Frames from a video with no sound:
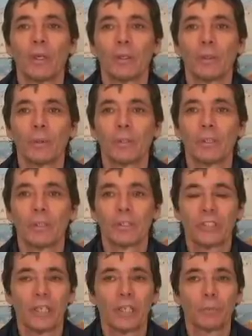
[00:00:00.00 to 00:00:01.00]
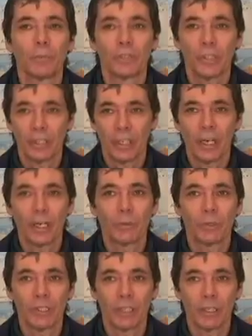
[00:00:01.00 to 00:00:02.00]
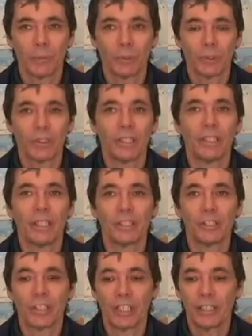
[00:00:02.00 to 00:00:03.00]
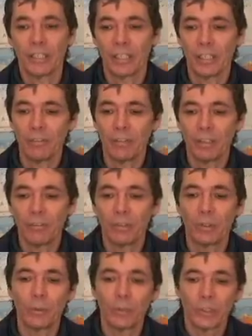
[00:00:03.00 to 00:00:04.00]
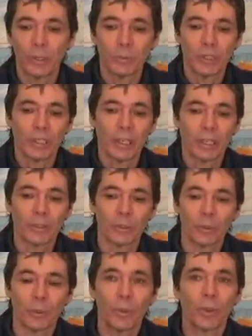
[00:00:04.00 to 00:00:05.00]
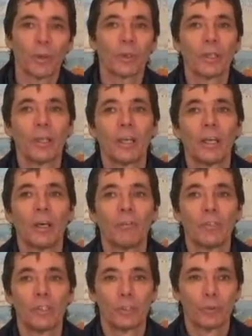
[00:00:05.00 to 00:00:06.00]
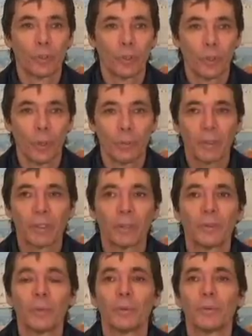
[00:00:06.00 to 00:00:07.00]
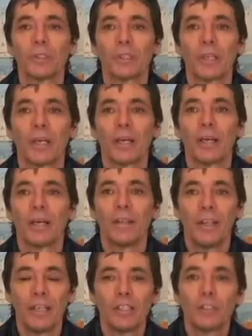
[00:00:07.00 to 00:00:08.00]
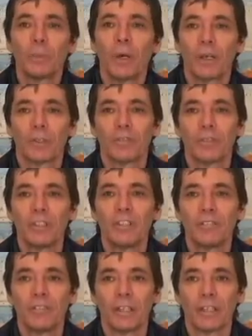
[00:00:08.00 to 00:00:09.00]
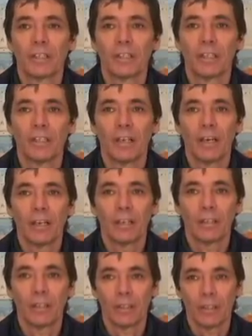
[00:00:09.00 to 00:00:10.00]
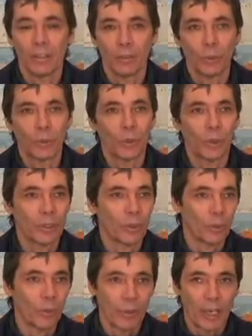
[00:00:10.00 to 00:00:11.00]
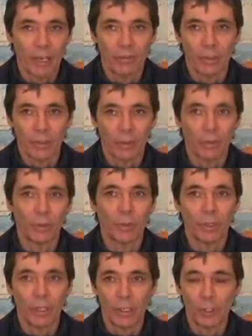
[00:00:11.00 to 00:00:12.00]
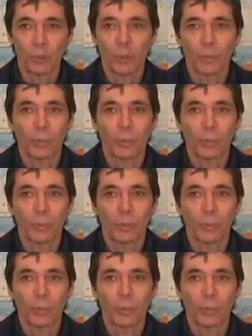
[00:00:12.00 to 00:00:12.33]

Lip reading: to the thalamus and the hypothalamus. And that's great. And even if we use something like the roll-on, which is for topical use, that is part of the effect. And you roll it on wherever your tension, your